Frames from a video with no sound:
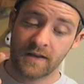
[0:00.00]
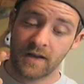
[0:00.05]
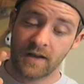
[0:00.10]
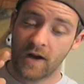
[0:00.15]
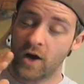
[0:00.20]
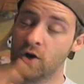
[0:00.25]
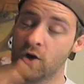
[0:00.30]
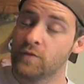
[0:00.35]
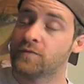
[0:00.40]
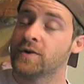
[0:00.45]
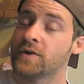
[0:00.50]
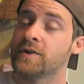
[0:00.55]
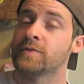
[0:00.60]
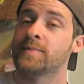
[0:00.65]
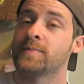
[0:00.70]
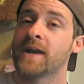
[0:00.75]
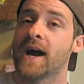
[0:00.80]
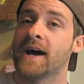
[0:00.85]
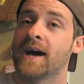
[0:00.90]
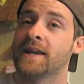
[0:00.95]
Hopefully
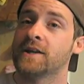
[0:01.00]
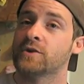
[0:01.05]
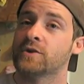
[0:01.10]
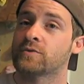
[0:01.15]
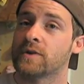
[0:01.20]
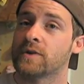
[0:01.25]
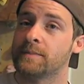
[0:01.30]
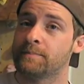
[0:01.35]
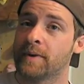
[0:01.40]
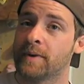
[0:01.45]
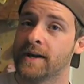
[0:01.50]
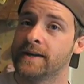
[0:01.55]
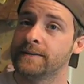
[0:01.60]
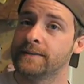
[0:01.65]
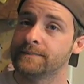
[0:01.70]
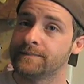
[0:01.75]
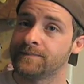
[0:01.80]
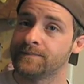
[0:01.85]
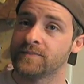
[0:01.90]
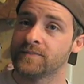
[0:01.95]
they'll be adding grip
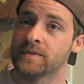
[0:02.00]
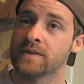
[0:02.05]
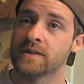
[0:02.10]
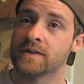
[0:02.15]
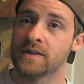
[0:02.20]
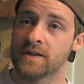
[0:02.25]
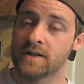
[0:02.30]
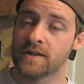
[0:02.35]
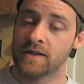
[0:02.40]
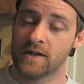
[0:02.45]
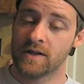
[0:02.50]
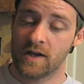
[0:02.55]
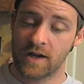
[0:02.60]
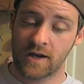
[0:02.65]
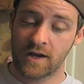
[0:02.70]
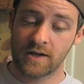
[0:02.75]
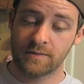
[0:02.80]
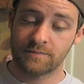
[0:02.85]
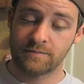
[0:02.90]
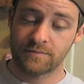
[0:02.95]
paint
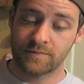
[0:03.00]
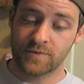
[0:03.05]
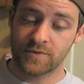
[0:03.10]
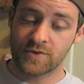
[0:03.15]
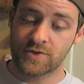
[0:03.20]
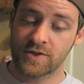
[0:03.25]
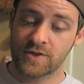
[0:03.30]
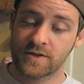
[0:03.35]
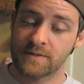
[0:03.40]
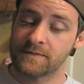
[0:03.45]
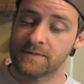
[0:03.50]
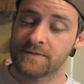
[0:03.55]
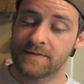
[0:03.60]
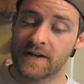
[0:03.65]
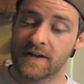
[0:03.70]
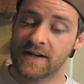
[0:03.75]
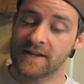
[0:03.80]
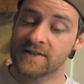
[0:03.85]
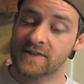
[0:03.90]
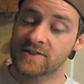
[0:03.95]
to them
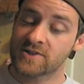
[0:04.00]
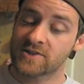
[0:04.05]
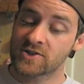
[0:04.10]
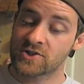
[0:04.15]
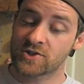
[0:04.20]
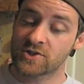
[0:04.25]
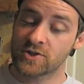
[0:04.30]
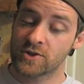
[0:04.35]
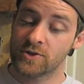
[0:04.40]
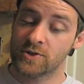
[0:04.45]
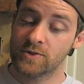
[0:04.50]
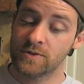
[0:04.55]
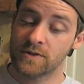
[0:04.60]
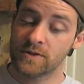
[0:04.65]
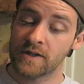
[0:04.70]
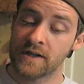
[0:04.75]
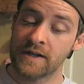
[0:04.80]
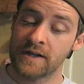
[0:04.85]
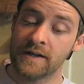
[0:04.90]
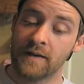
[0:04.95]
fairly soon.
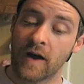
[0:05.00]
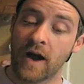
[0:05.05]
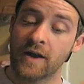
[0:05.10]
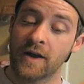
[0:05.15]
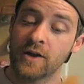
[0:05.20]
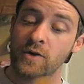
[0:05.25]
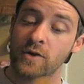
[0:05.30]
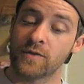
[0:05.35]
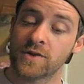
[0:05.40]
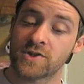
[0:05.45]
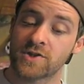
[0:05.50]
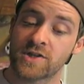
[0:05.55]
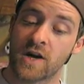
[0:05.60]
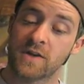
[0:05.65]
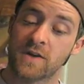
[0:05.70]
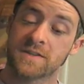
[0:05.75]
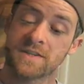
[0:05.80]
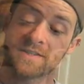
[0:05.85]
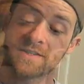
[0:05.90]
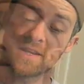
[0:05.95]
I know that
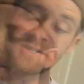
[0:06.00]
Jared does